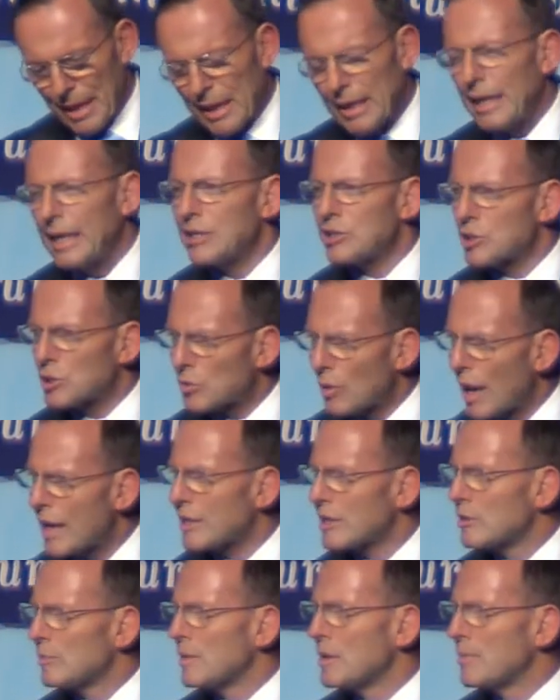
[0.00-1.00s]
It's
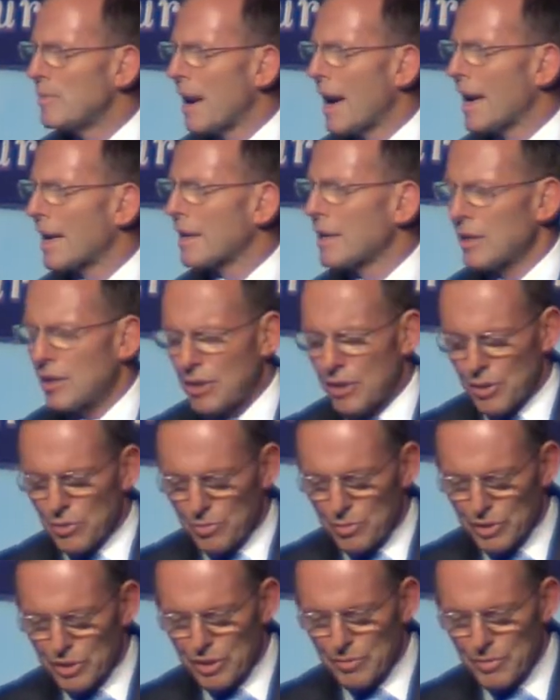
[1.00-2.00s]
great to be back
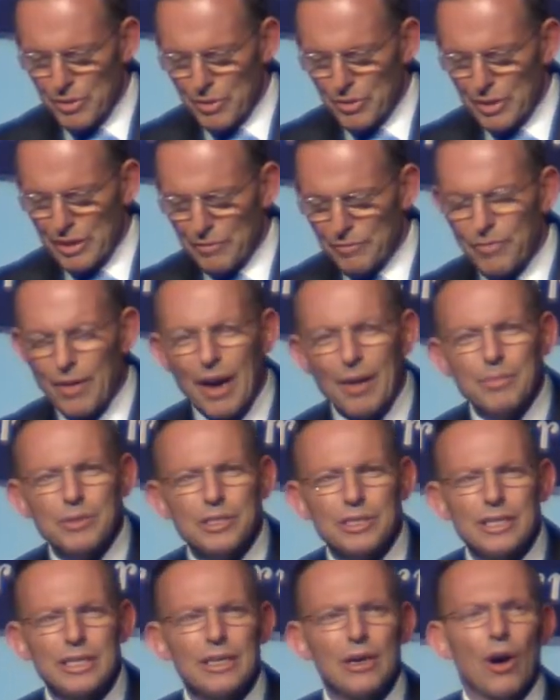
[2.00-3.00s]
with community
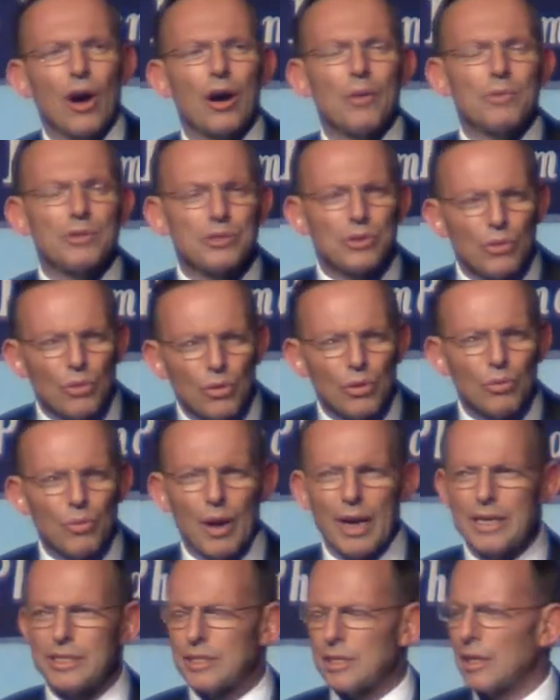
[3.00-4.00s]
pharmacy. I was
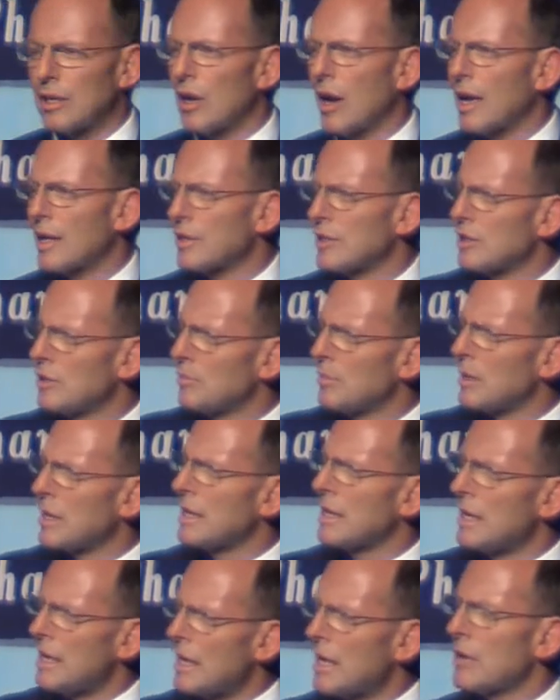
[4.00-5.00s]
always delighted to be
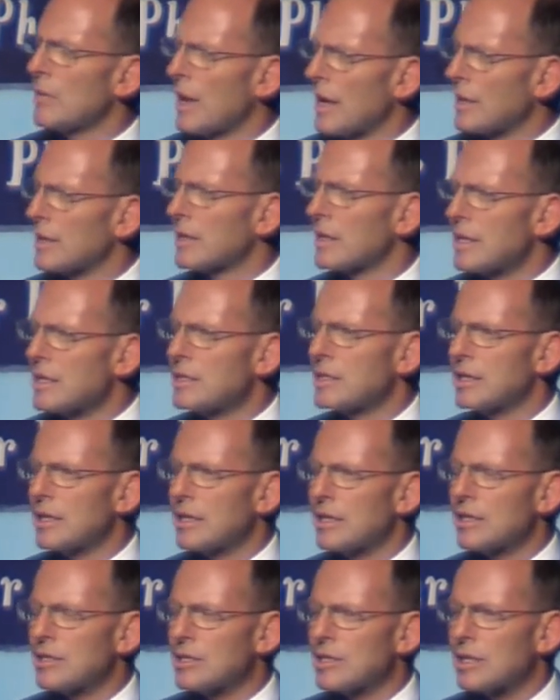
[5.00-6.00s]
here at these
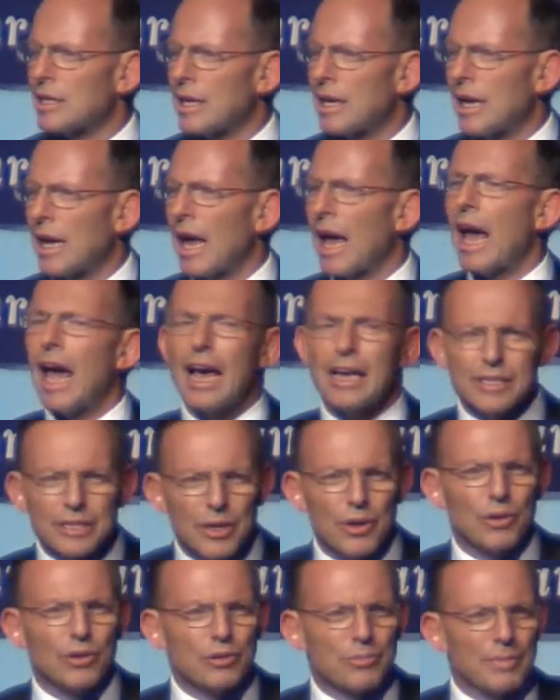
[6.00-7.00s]
dinners as
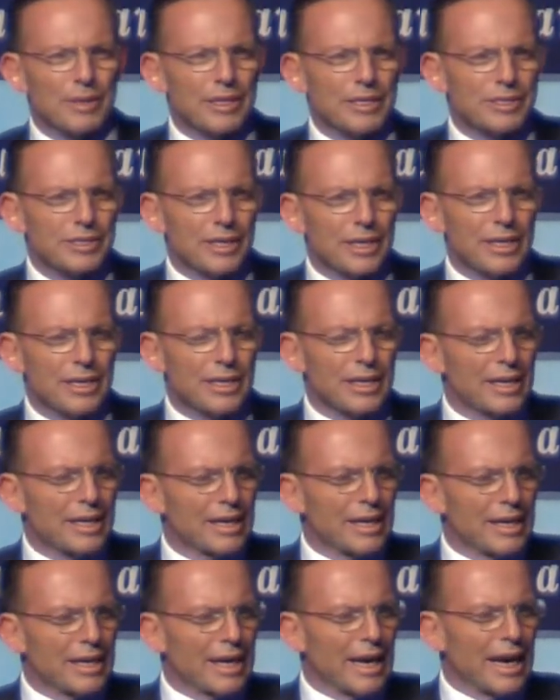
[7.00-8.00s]
Health Minister,
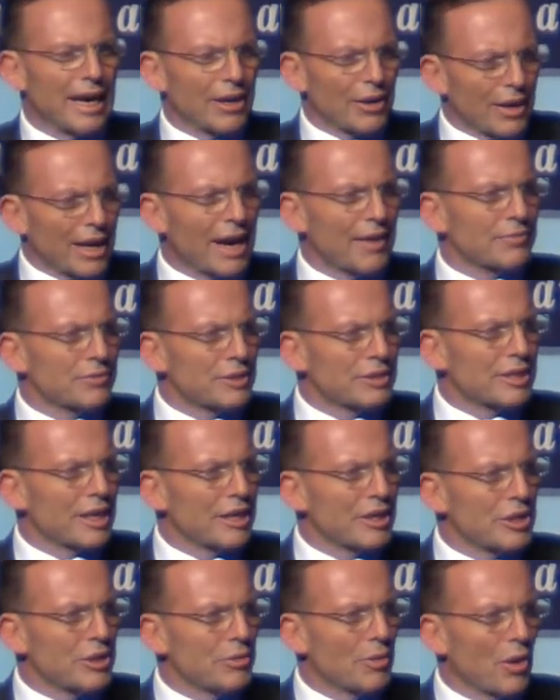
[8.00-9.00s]
and I have to
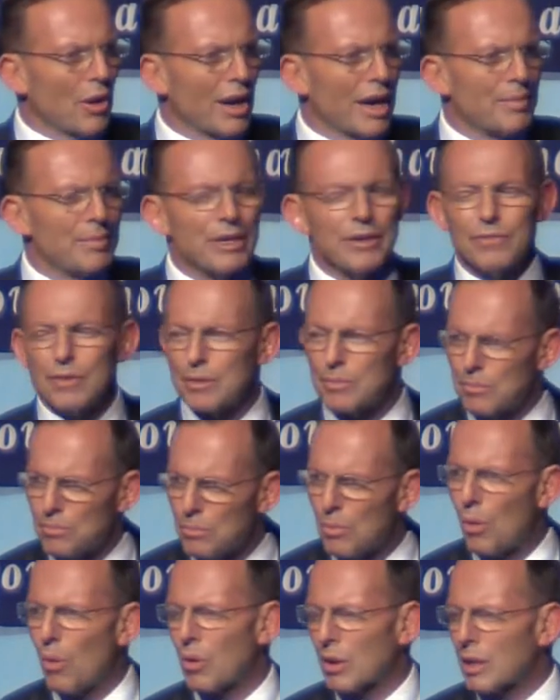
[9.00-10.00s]
tell you, I am even
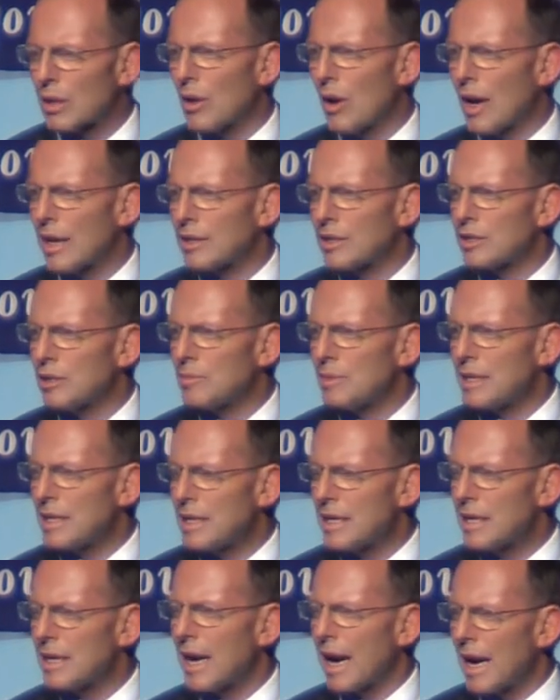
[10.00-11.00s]
more delighted to be
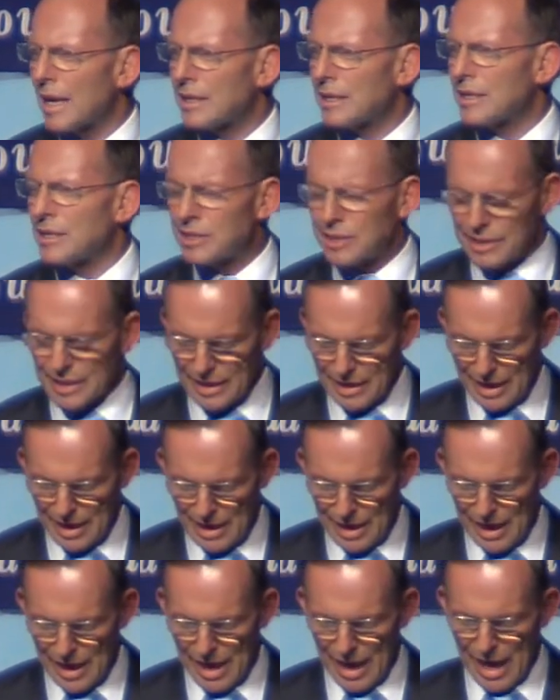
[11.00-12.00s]
here at this
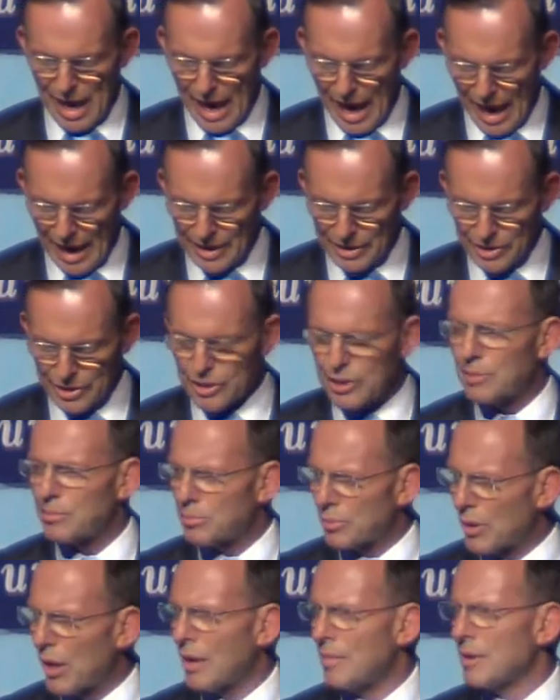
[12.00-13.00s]
dinner as
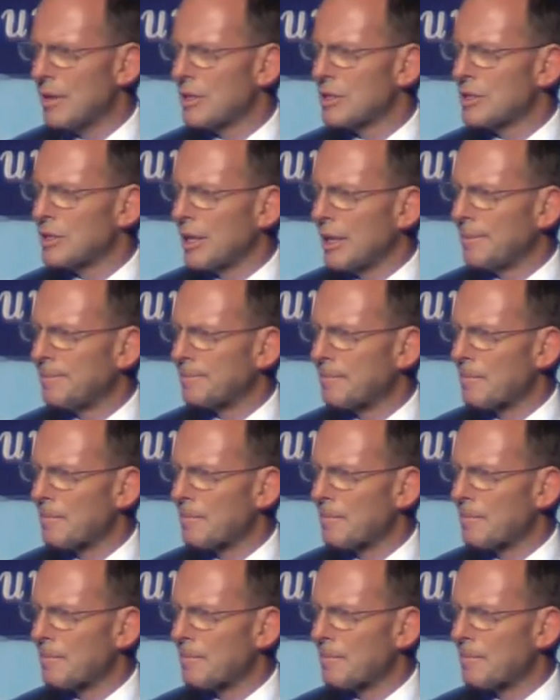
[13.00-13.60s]
Prime Minister.